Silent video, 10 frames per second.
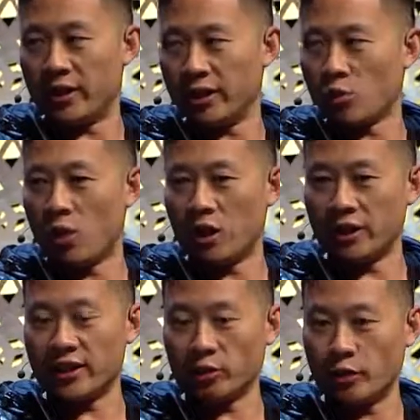
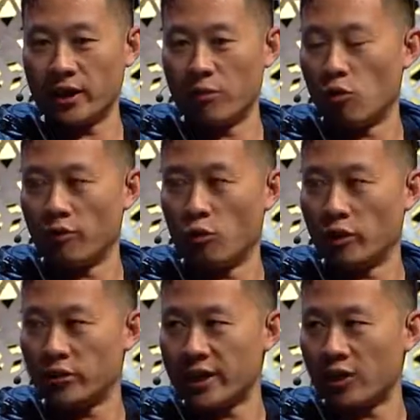inequality and create more of a
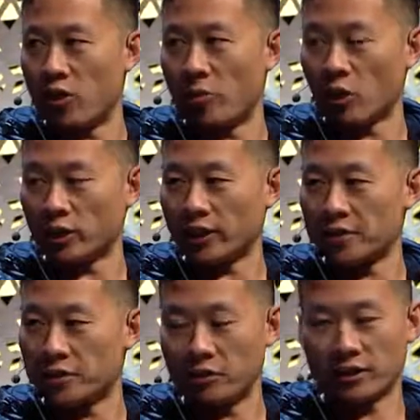winner-take-all market.
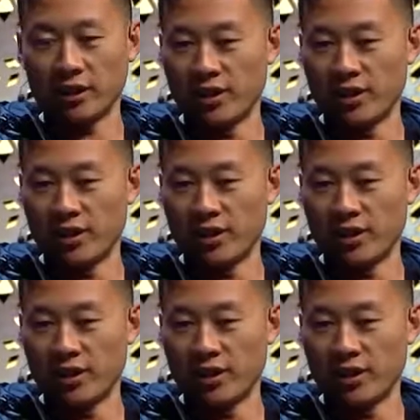So,